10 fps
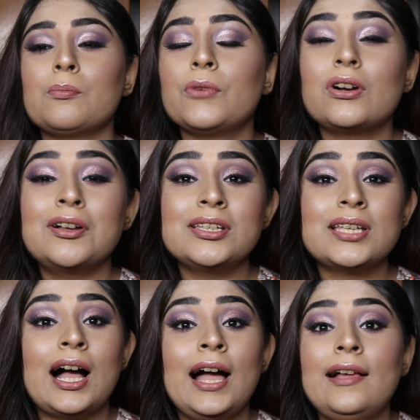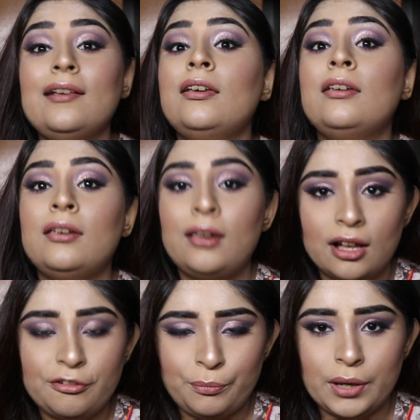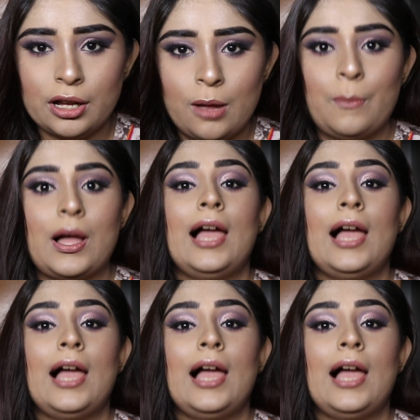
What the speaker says: because I love makeup.